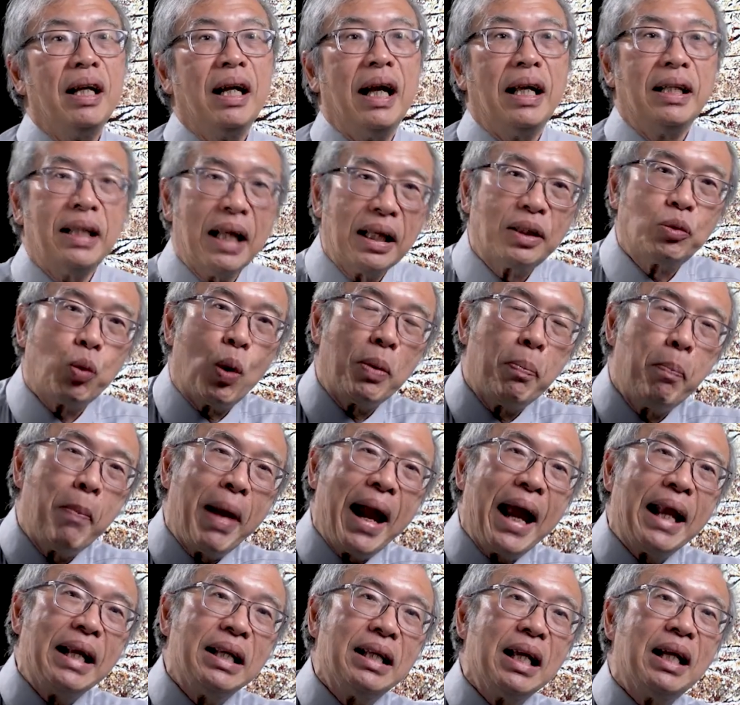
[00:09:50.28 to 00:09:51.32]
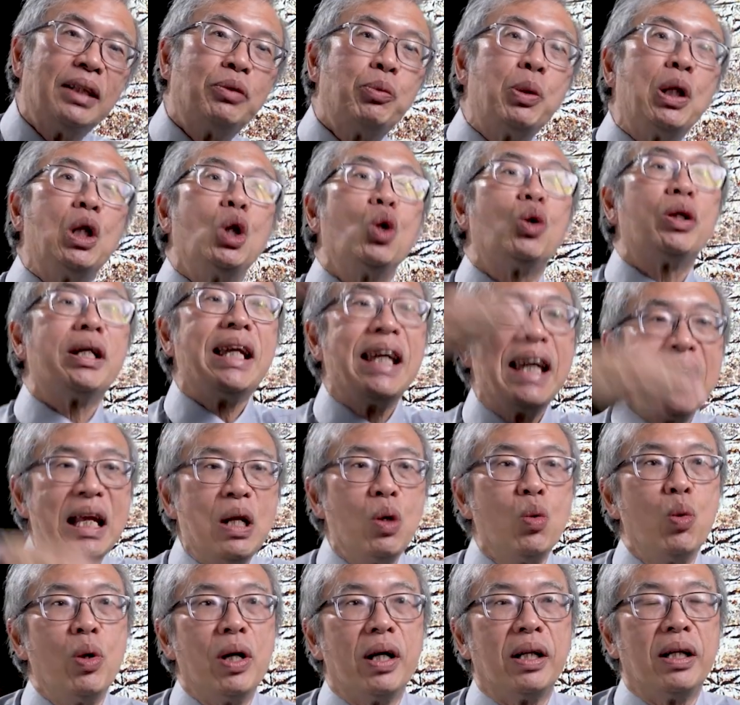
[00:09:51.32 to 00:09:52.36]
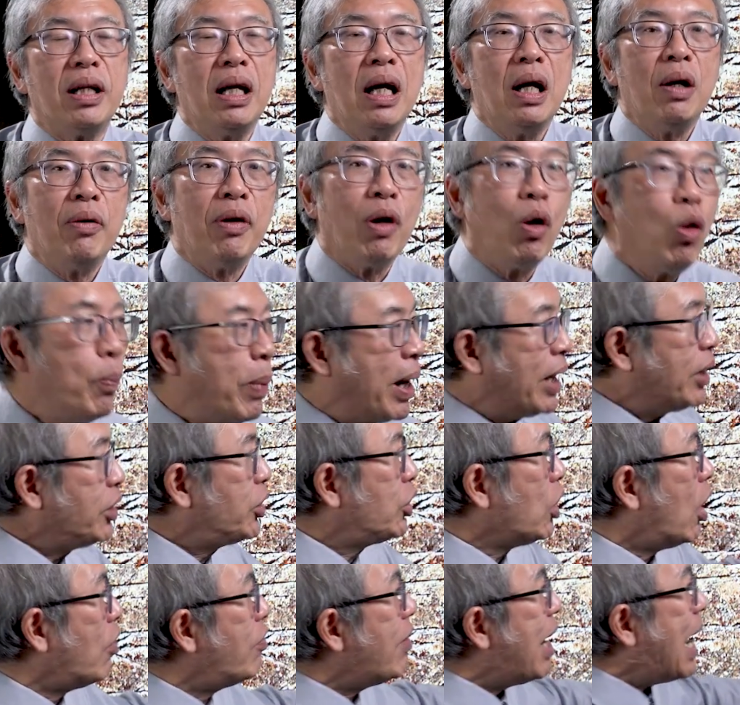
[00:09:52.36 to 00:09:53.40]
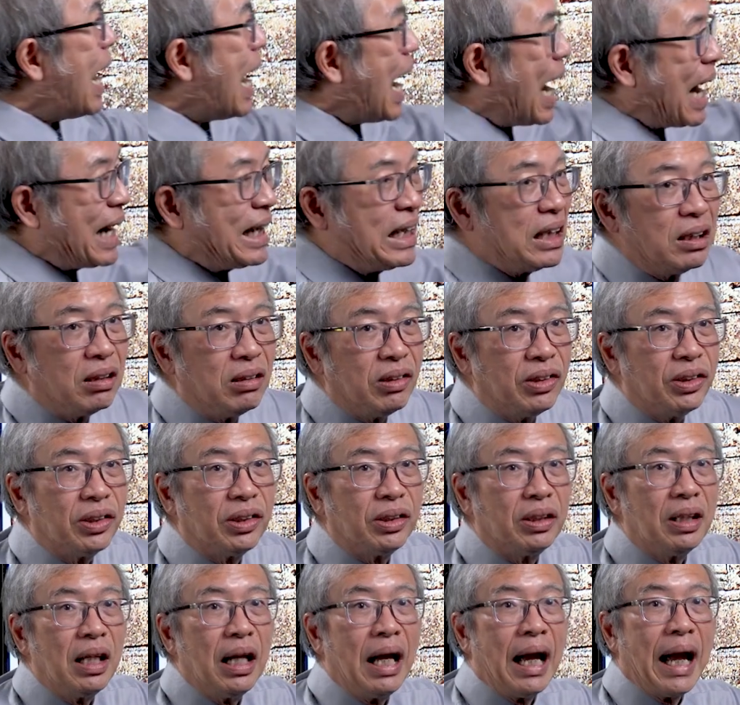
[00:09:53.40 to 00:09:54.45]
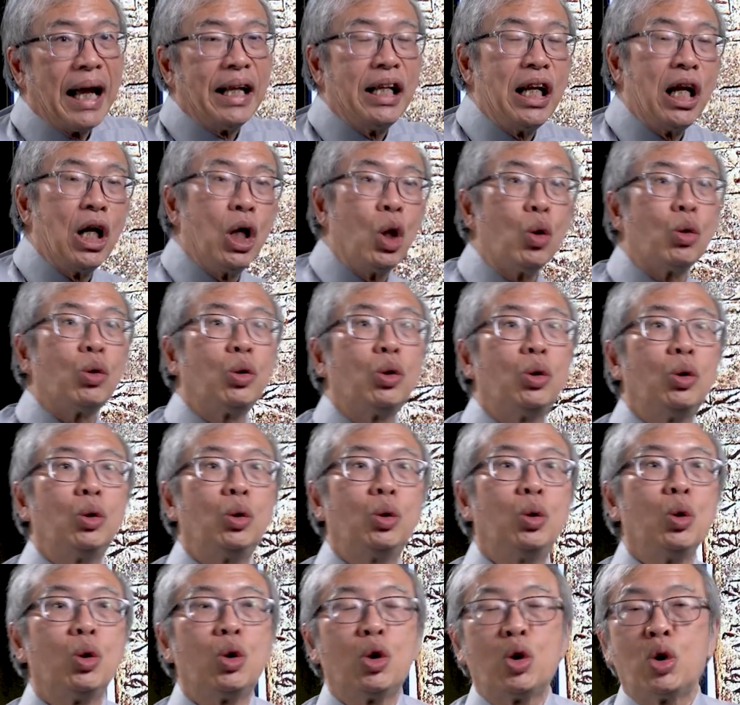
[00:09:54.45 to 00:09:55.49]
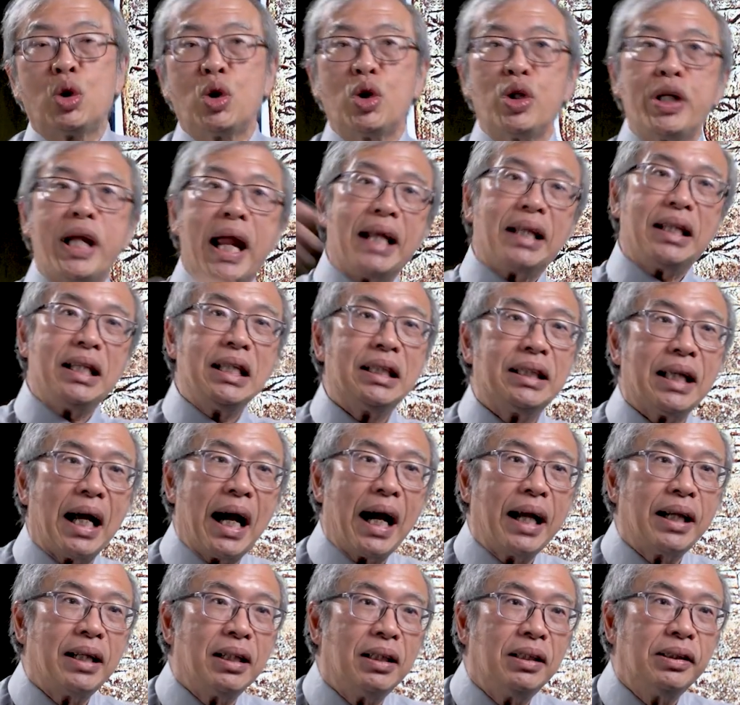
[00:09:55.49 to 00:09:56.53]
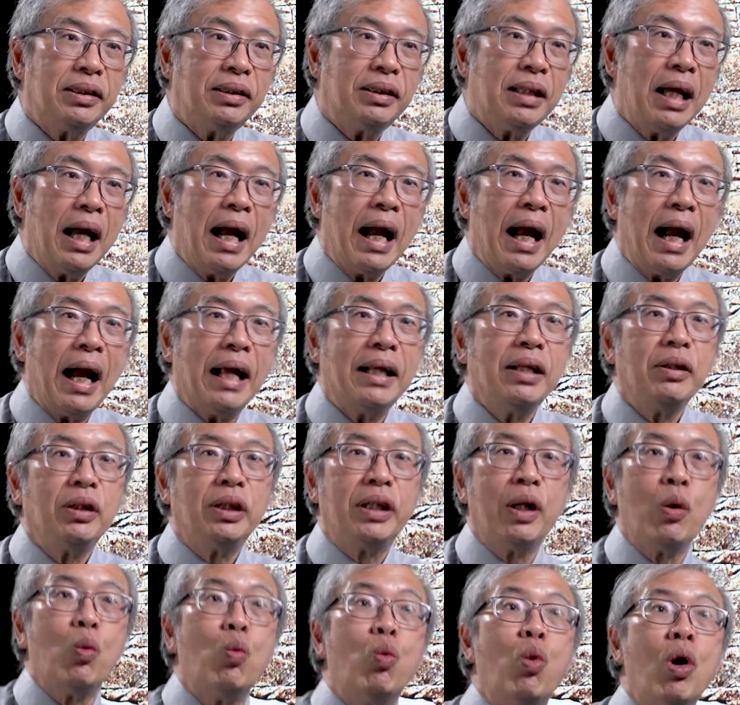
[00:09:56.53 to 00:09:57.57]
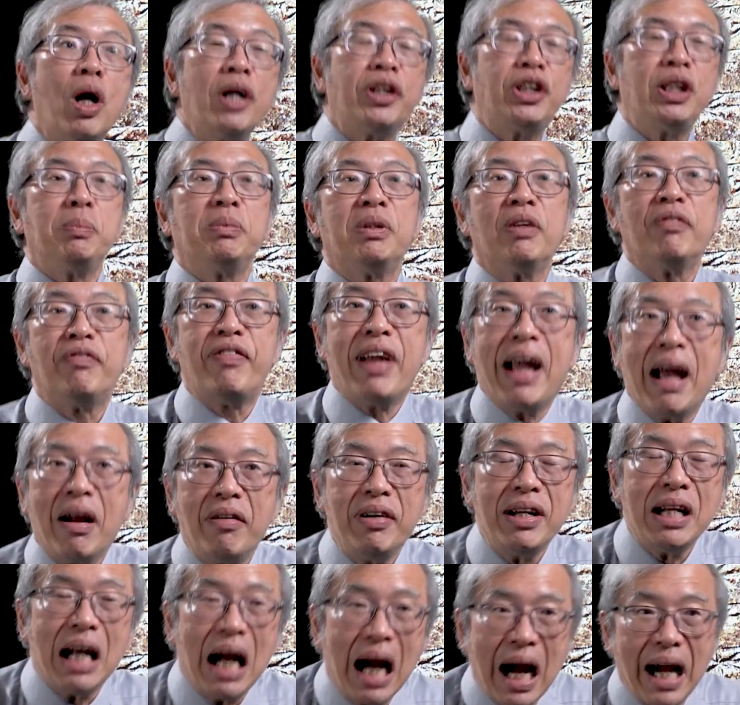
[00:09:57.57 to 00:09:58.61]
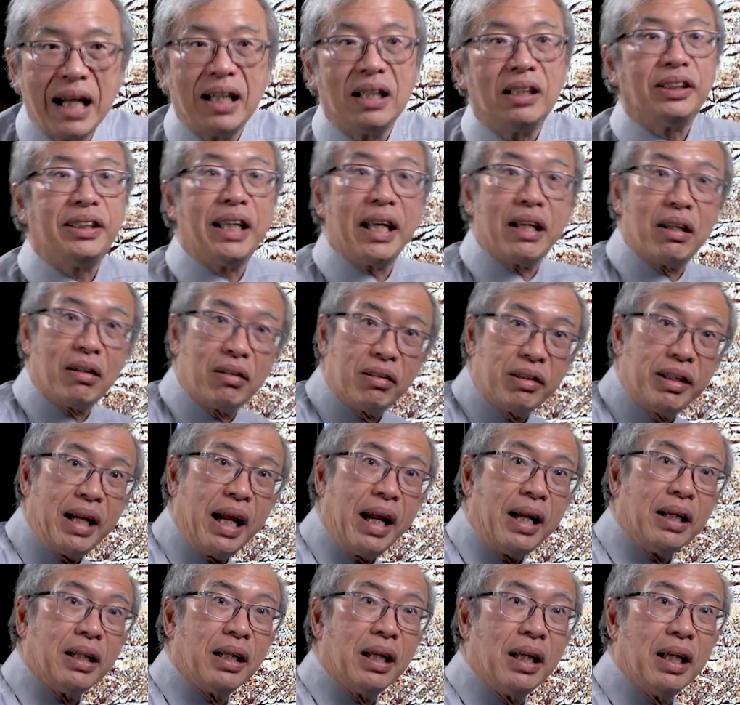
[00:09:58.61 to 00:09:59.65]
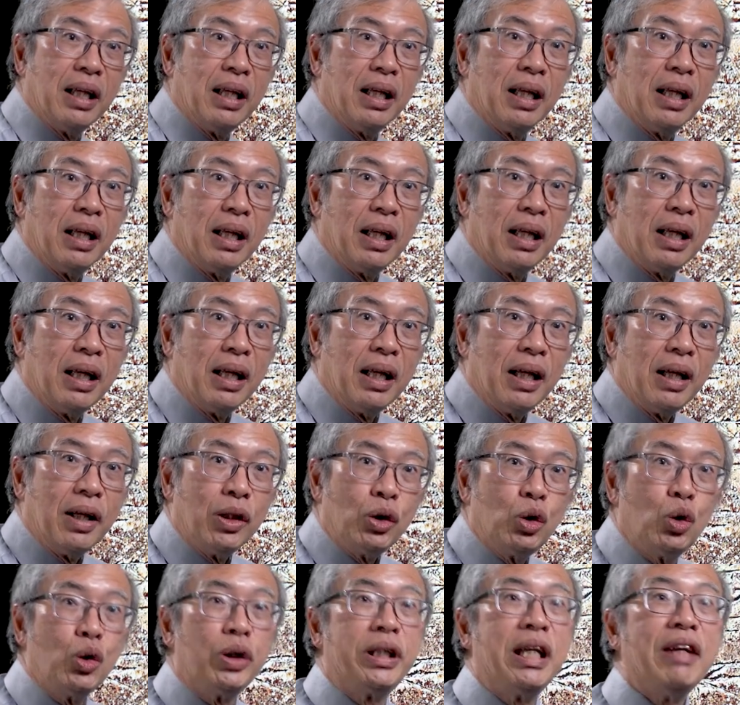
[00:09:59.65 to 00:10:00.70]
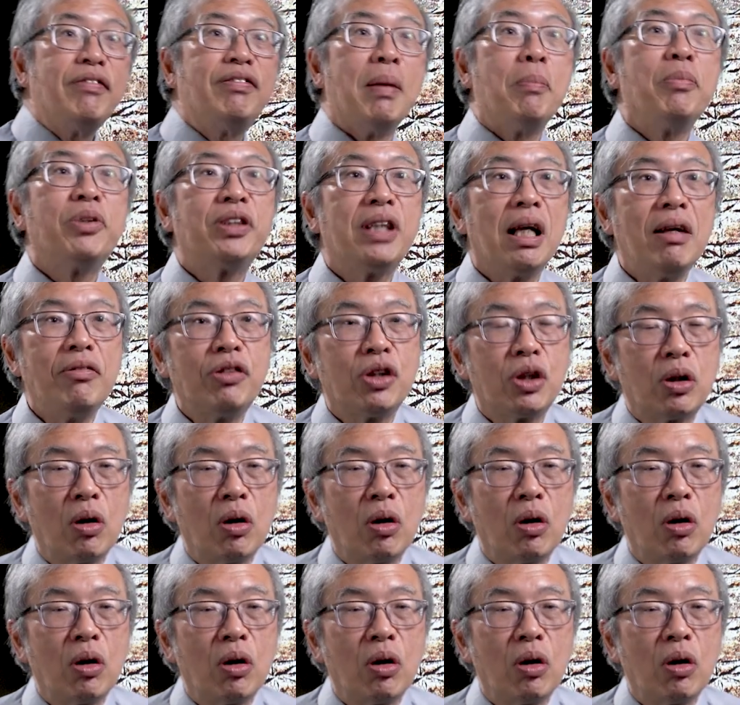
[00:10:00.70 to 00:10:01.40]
And that's what man does. We look inward, a whole bunch of idols, and they look to create these idols, and they worship the very idols they create to give themselves